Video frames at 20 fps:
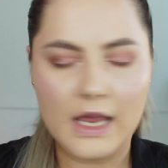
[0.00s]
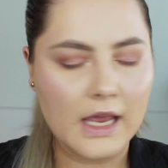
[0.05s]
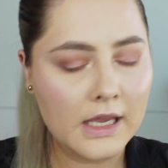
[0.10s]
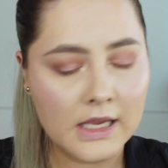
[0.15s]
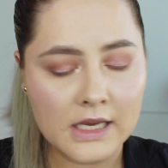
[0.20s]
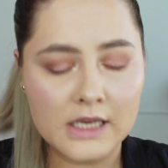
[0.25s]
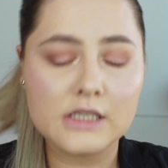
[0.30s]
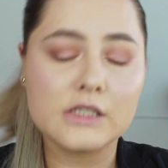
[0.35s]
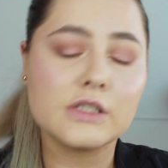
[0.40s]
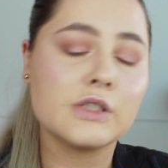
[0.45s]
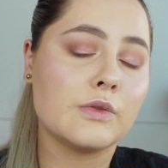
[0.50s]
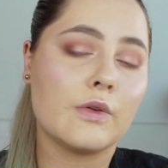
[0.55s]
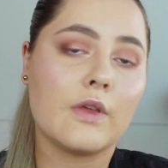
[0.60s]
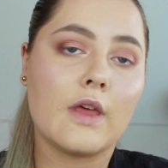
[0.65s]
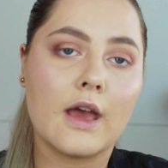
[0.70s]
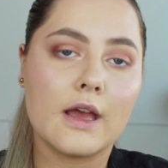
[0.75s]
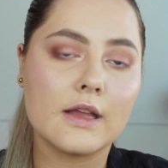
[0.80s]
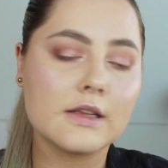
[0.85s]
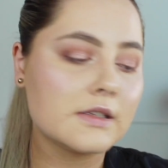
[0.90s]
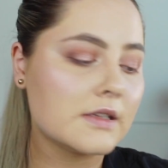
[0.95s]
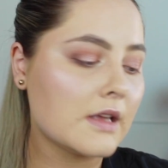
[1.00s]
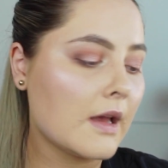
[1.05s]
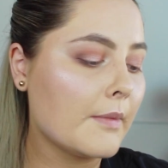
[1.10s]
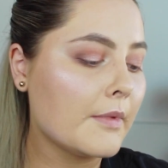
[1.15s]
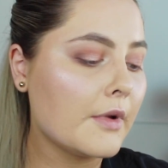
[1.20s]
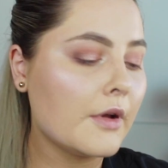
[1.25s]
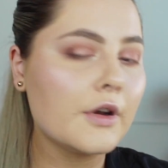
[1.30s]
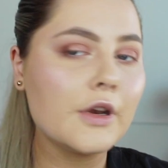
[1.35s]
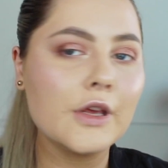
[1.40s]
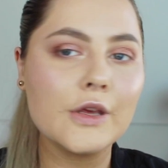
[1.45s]
I can't do that. So
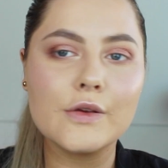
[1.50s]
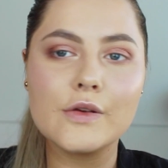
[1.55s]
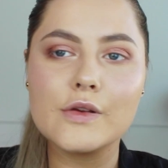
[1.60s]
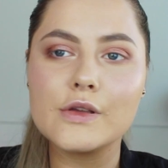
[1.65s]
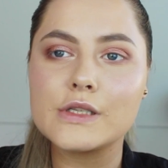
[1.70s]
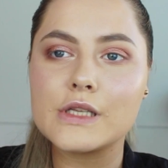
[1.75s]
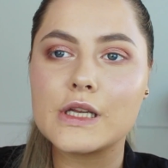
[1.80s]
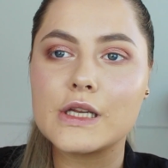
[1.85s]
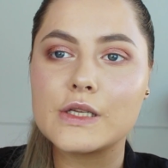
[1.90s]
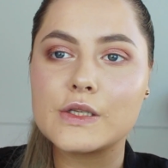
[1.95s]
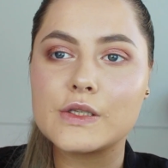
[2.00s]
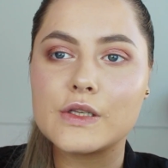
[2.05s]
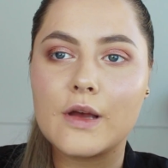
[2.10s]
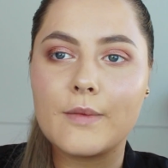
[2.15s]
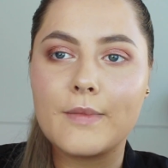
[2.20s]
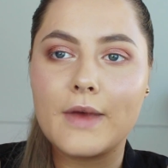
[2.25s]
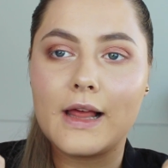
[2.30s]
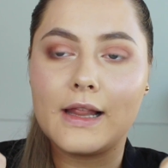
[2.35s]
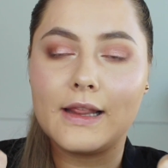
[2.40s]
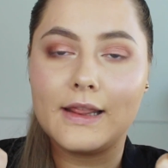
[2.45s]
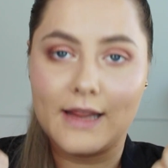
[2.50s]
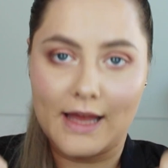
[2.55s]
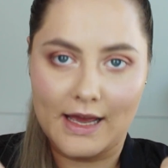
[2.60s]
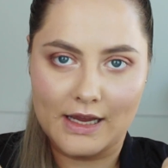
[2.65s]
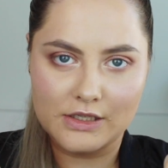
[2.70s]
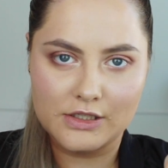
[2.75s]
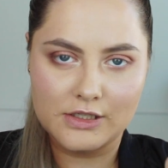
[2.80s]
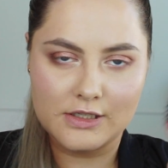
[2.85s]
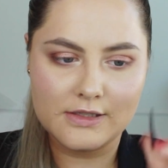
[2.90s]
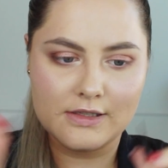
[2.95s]
I'm going to use some
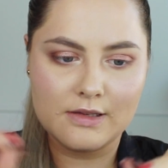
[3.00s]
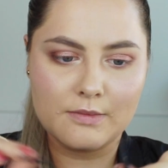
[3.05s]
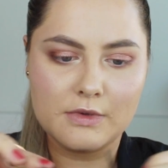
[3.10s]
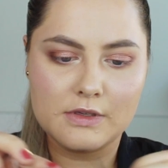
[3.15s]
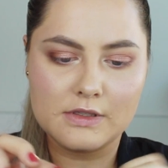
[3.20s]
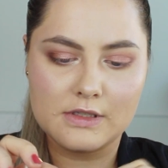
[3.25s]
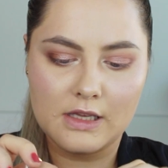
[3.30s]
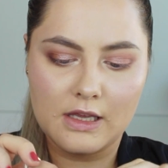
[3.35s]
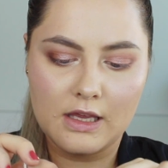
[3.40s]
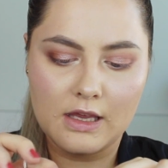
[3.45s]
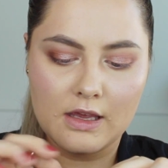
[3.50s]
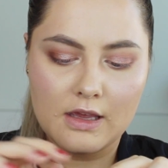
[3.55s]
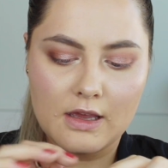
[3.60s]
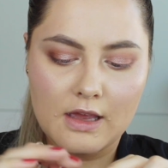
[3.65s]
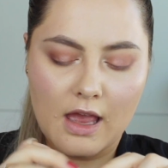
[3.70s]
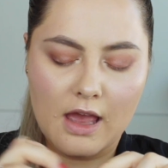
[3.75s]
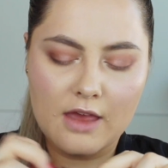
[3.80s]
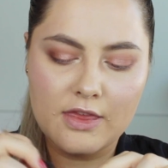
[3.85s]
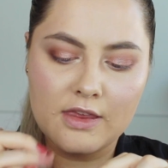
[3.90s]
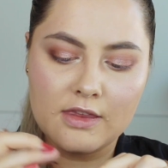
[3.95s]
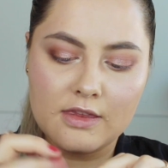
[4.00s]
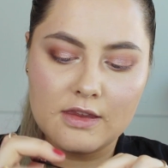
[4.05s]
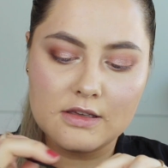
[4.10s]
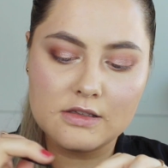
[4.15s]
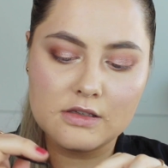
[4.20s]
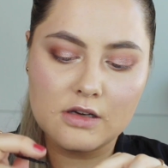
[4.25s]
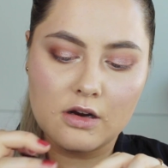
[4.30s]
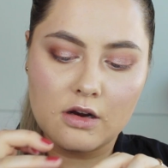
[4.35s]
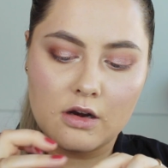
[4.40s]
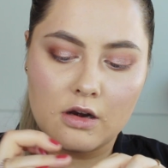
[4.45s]
lashes. I'm using, I think
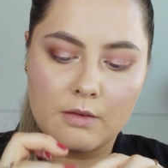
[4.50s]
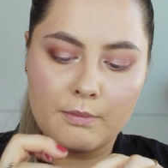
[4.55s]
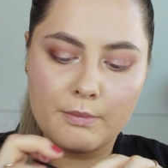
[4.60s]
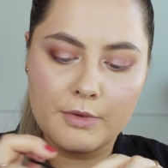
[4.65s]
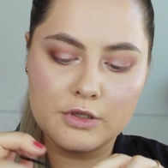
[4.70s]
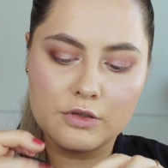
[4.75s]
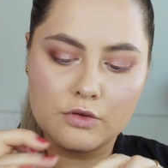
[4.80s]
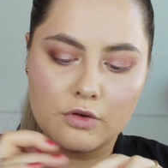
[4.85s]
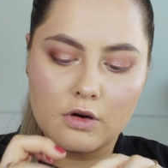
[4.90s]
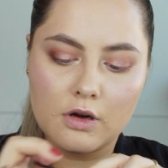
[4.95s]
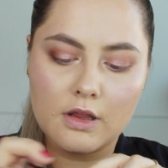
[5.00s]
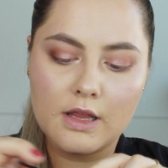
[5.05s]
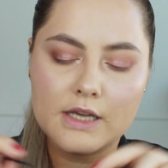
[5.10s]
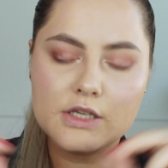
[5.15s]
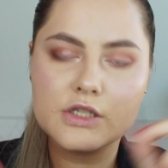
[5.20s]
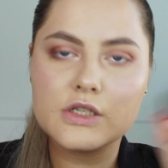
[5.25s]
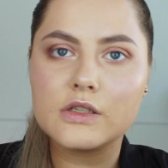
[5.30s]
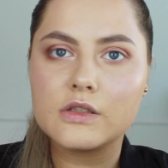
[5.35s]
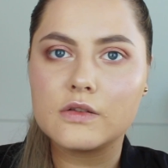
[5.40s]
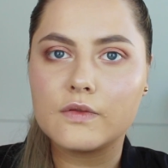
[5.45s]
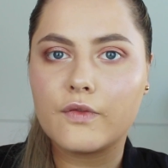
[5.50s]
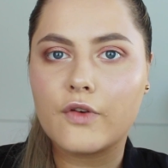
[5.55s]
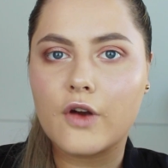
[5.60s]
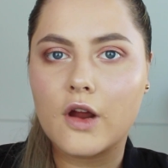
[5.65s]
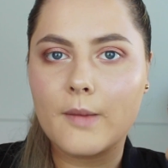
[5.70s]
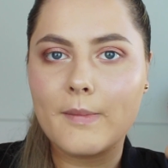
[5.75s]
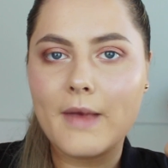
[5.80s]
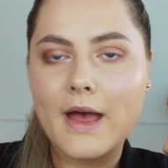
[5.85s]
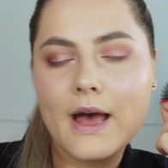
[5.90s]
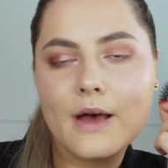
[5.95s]
these are Bador lashes
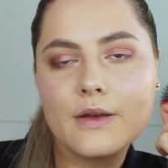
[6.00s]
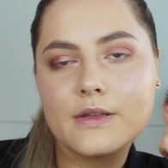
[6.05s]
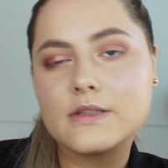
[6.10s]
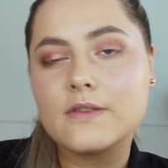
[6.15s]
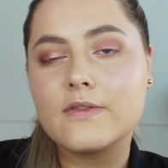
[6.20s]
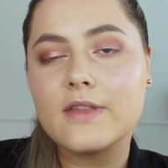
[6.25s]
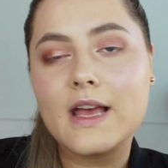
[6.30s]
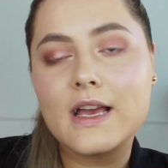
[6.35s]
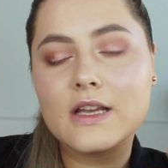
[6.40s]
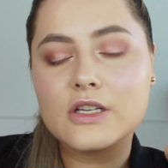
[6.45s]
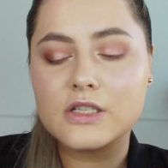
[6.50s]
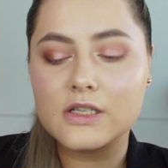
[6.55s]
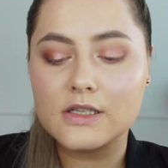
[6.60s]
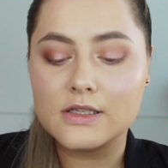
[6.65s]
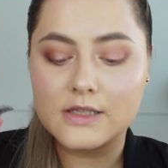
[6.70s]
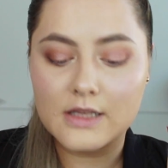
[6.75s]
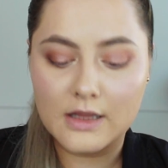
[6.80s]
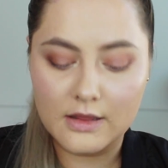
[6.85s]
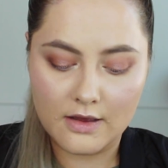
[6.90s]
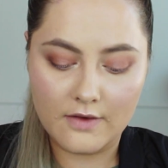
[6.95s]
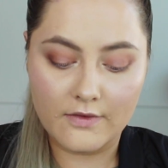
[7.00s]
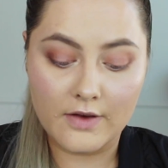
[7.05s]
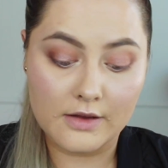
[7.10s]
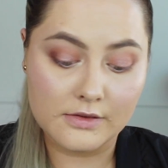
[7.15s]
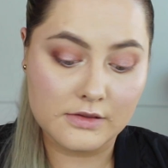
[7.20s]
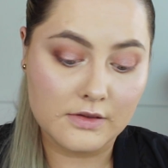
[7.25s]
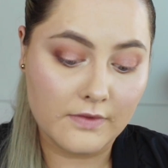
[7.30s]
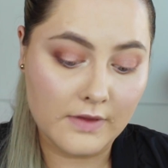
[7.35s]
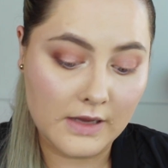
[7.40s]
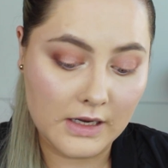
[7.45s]
from House of Lashes. Love
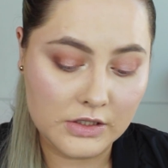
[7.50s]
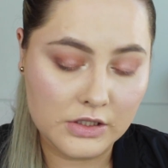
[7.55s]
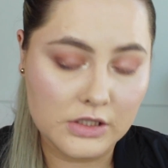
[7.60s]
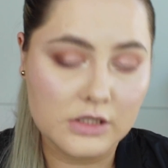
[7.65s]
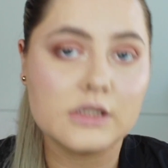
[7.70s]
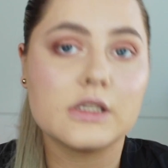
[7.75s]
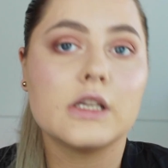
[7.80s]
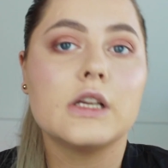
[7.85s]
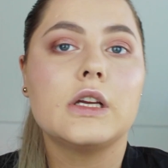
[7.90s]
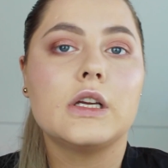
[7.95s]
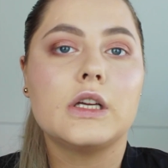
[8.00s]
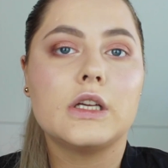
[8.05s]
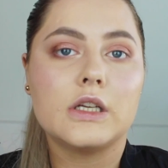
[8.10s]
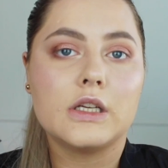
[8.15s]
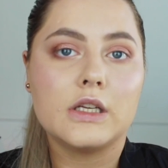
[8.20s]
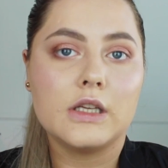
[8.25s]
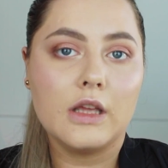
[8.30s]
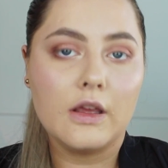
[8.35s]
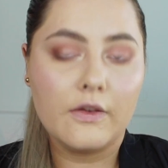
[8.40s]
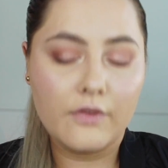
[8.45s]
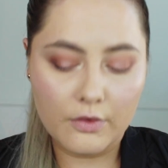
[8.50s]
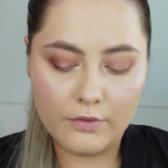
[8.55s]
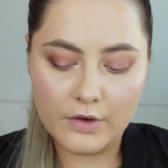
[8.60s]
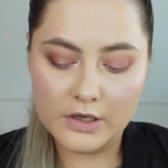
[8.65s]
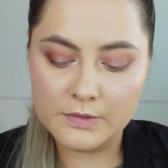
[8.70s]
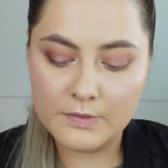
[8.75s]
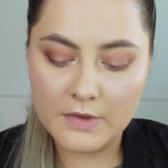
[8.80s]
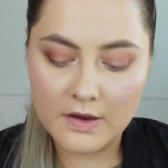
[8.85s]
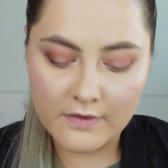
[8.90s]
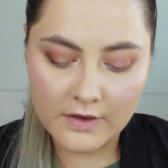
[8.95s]
House of Lashes. If you
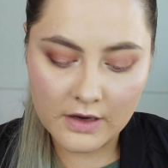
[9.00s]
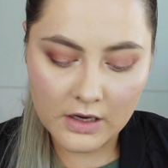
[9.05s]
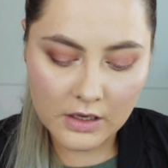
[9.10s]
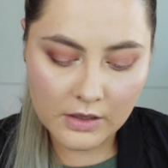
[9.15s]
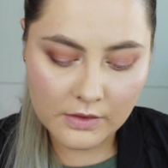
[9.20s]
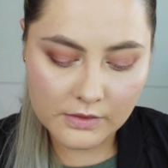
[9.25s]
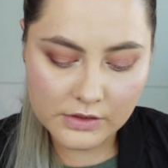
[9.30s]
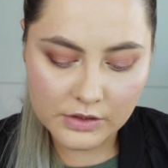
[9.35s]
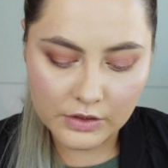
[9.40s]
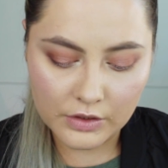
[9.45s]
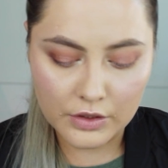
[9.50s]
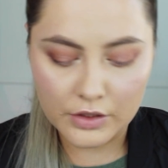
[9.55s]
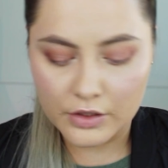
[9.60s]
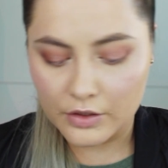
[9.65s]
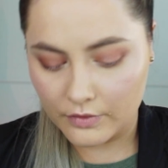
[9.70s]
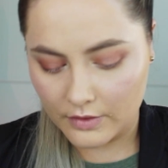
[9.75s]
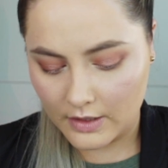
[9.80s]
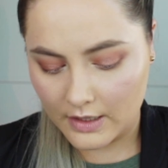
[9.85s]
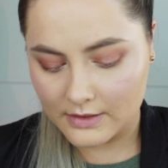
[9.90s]
watch my videos, you know